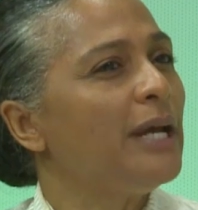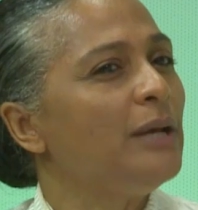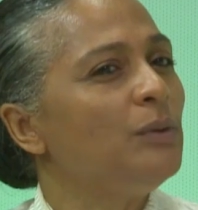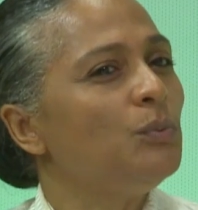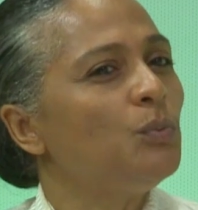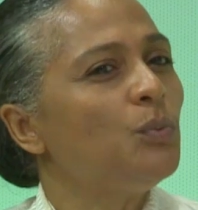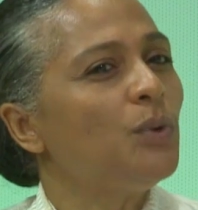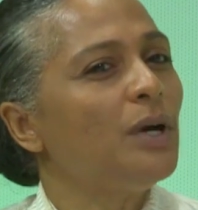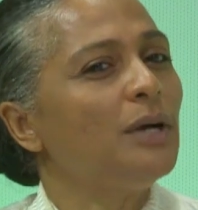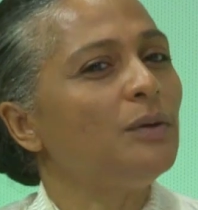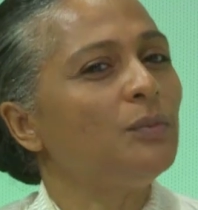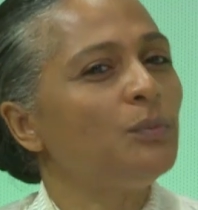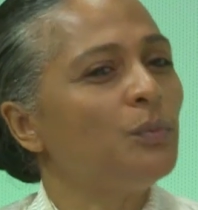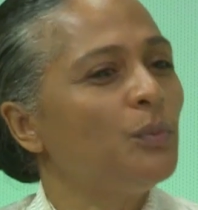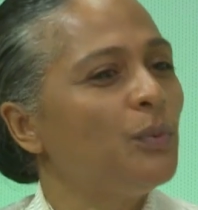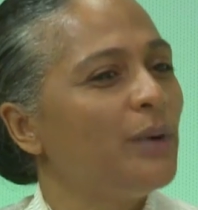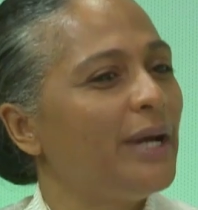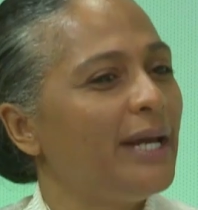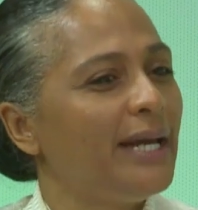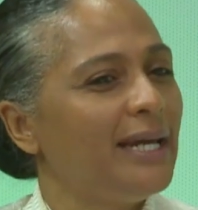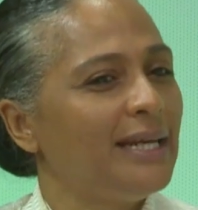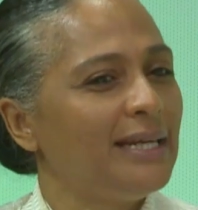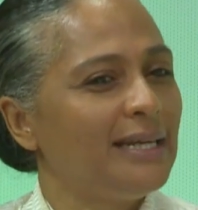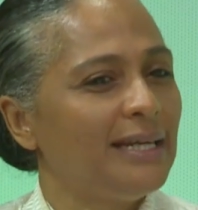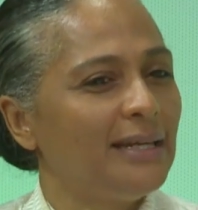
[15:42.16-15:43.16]
in what
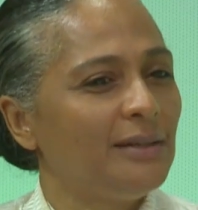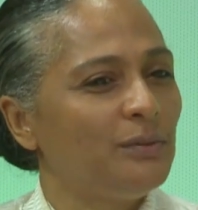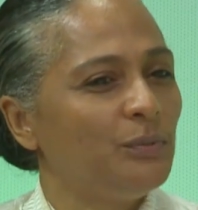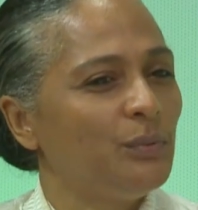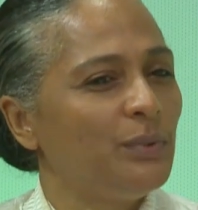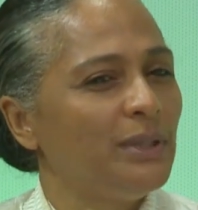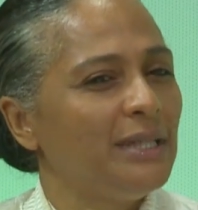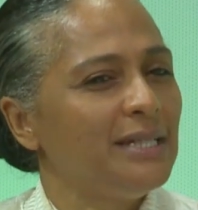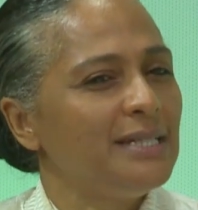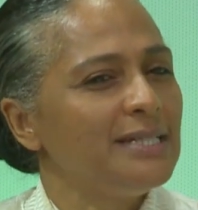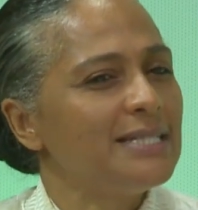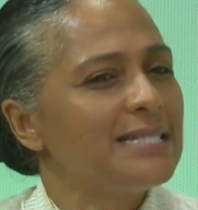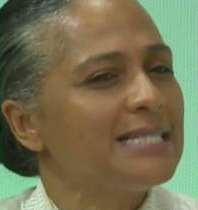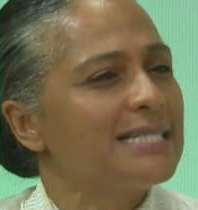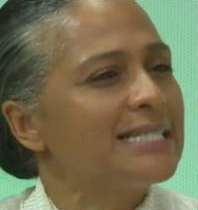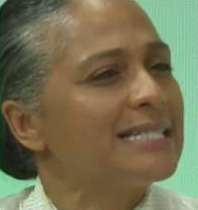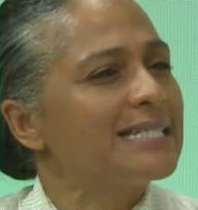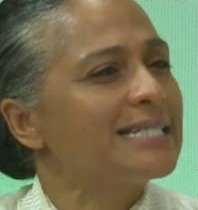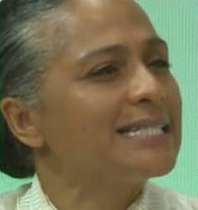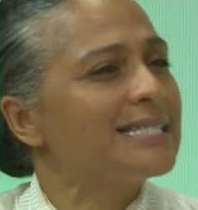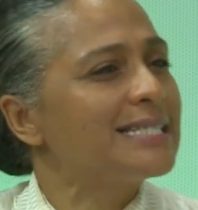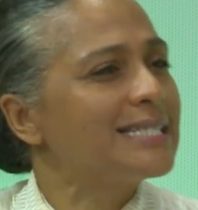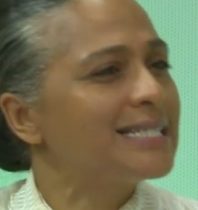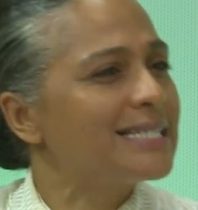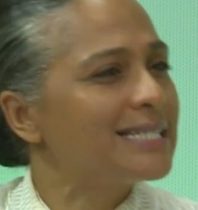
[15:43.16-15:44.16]
way can we
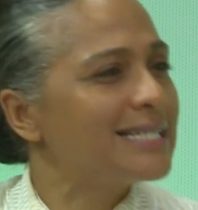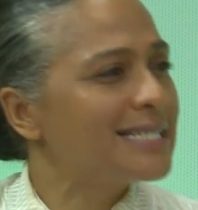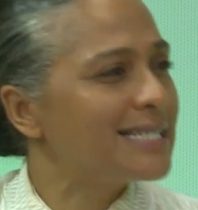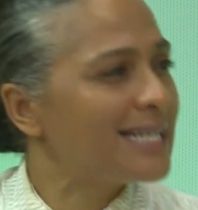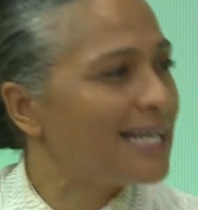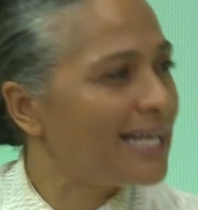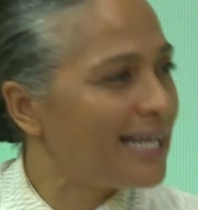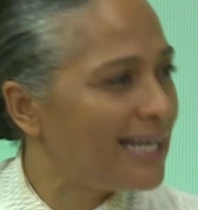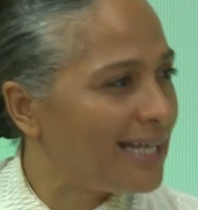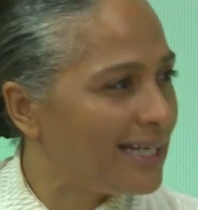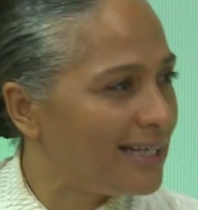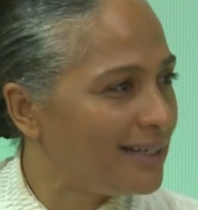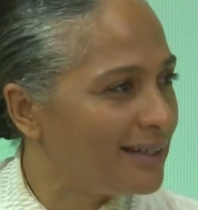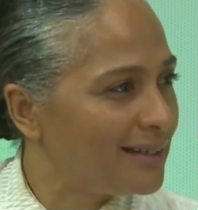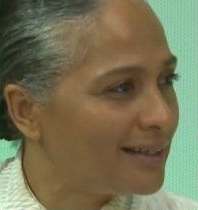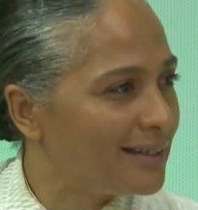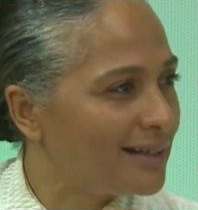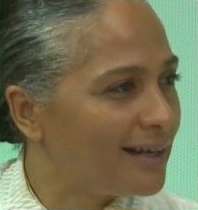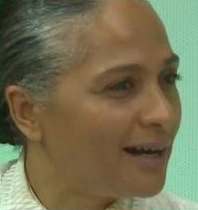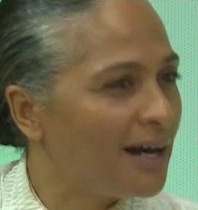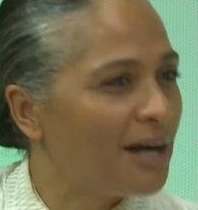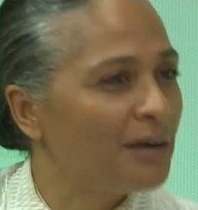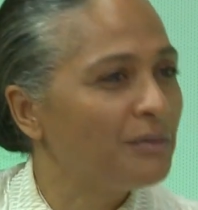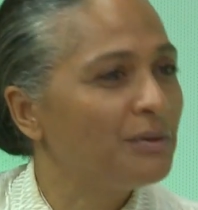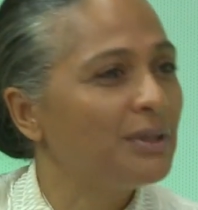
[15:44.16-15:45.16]
sustain
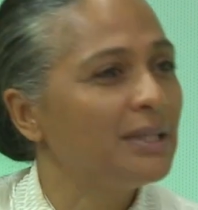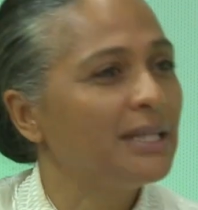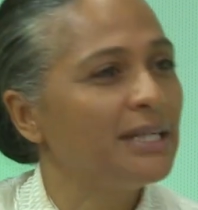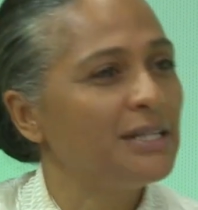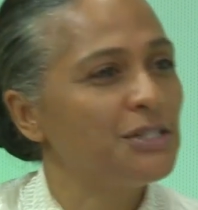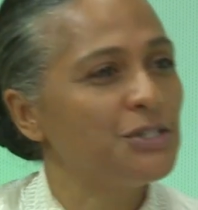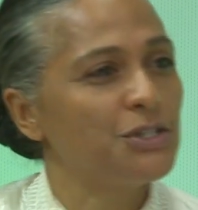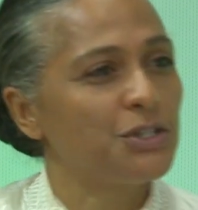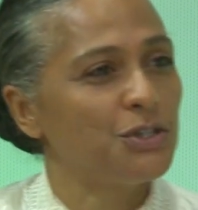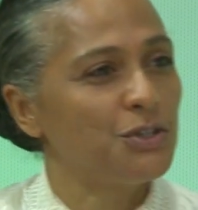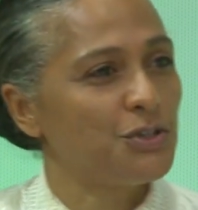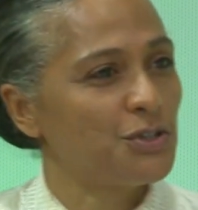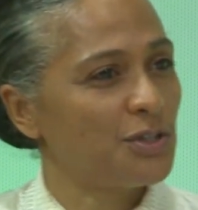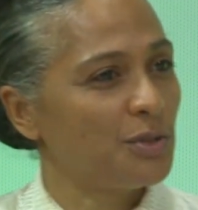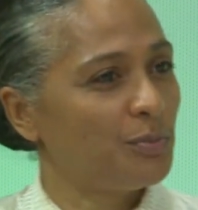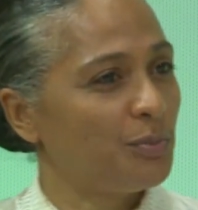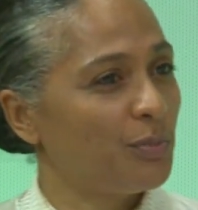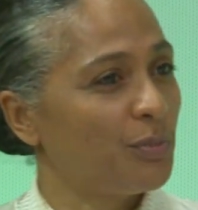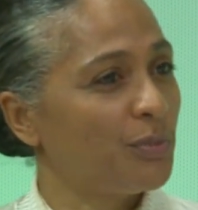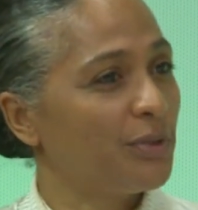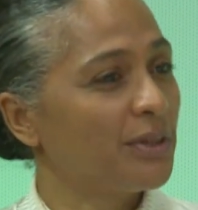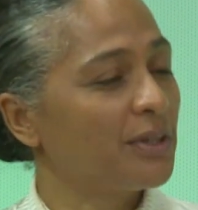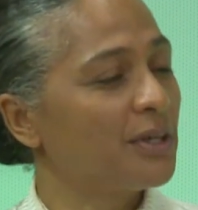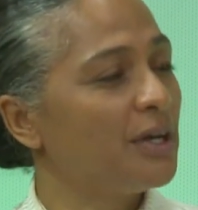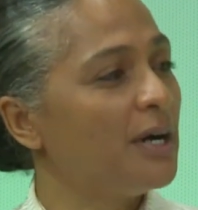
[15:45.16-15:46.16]
our relationship
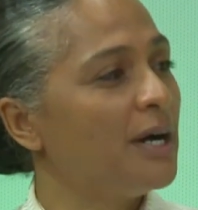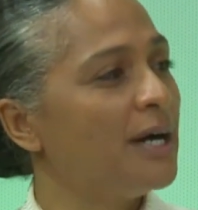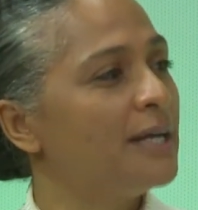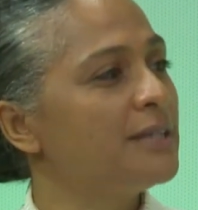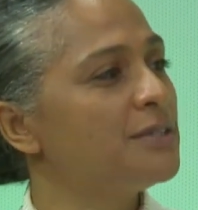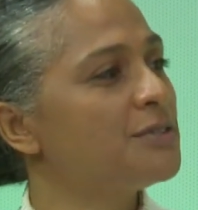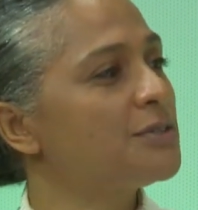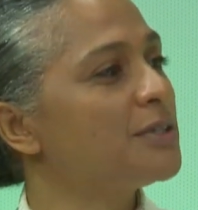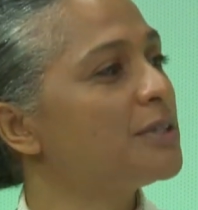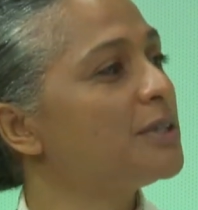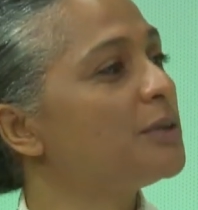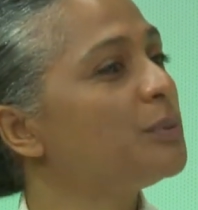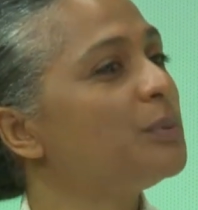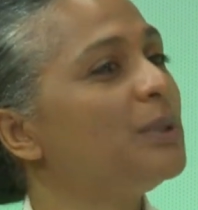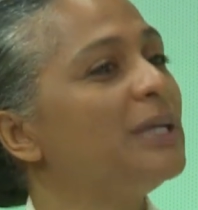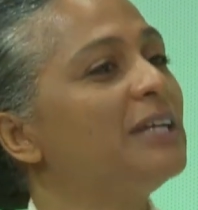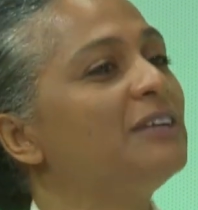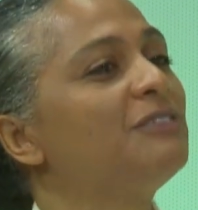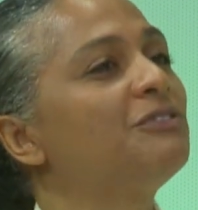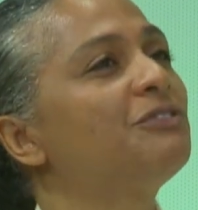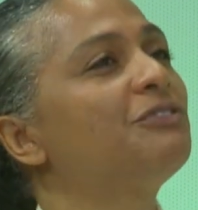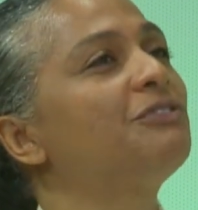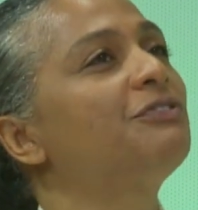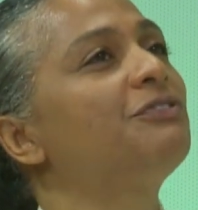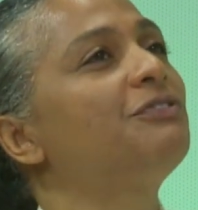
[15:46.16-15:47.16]
with God so that we
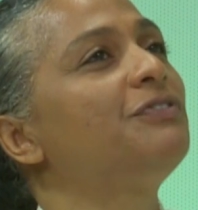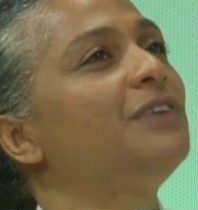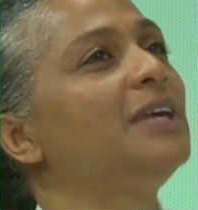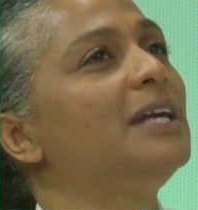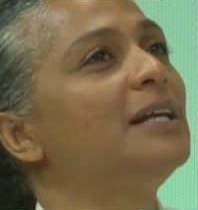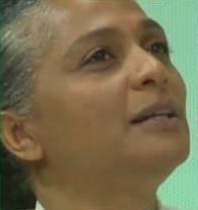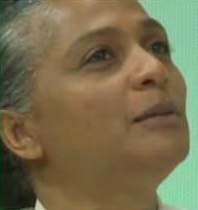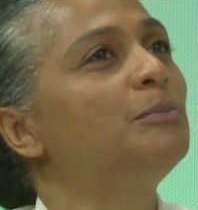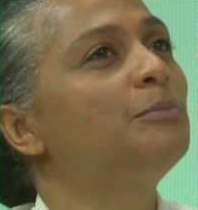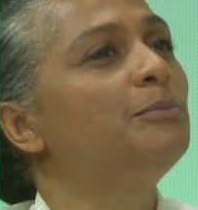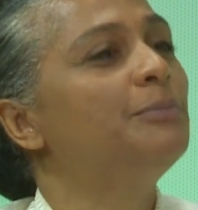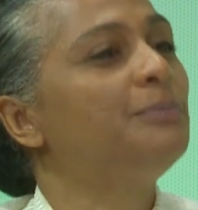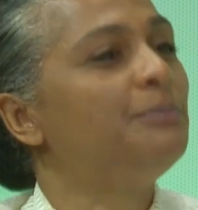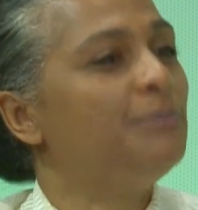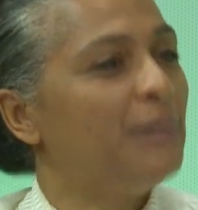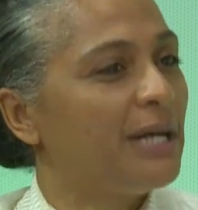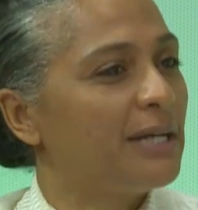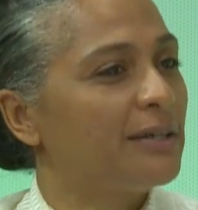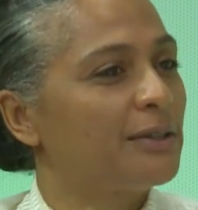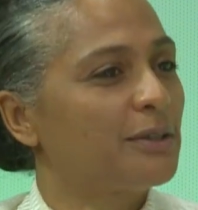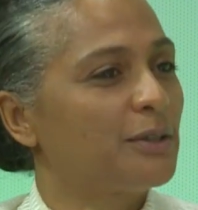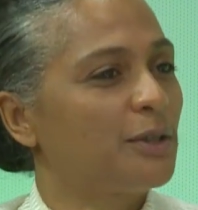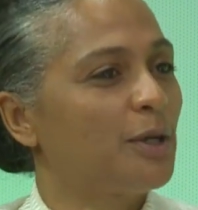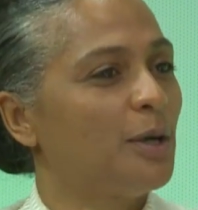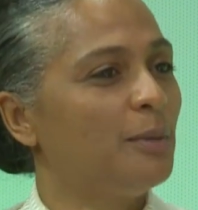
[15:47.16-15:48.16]
can feel
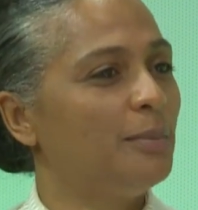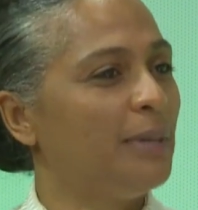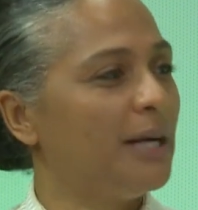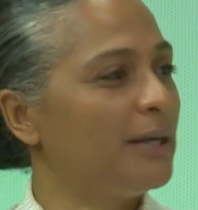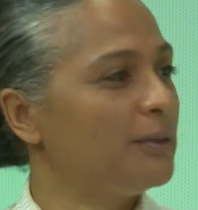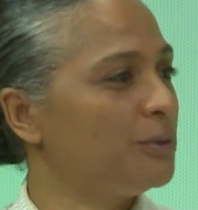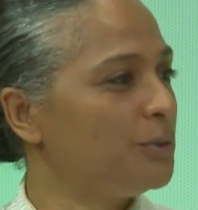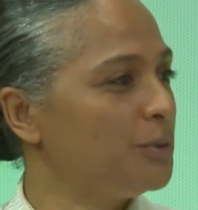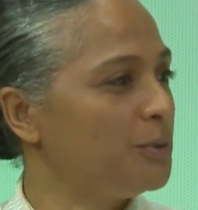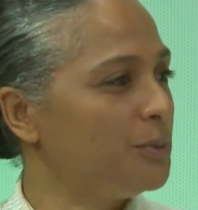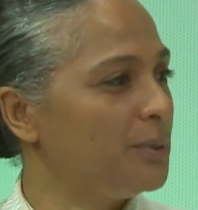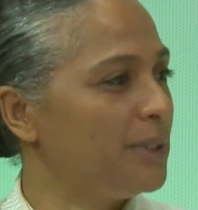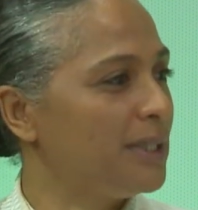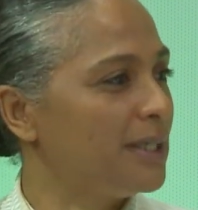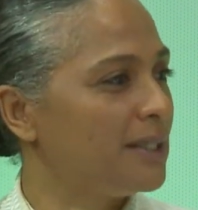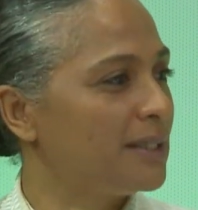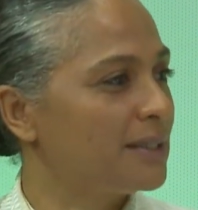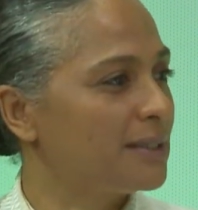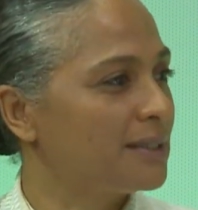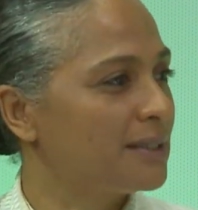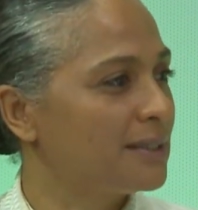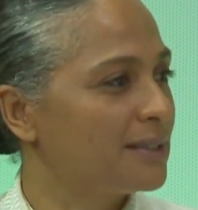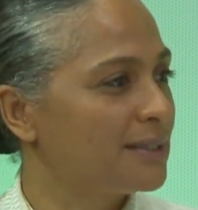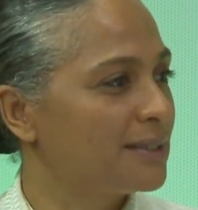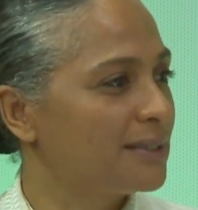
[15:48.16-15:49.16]
better about who we
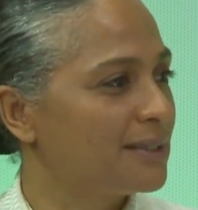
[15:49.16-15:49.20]
are?